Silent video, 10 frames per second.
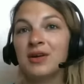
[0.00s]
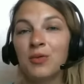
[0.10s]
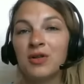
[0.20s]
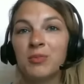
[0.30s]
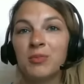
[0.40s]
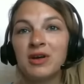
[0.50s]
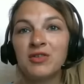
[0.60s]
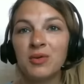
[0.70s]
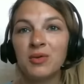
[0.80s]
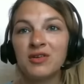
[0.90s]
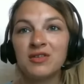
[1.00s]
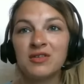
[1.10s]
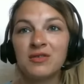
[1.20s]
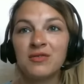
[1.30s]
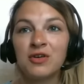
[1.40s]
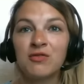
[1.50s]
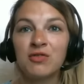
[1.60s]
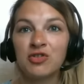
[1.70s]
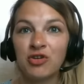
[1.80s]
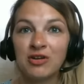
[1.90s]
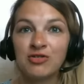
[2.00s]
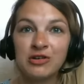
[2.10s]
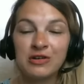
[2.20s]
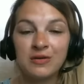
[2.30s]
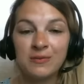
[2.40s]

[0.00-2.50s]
one of the biggest ones is the fear of rejection.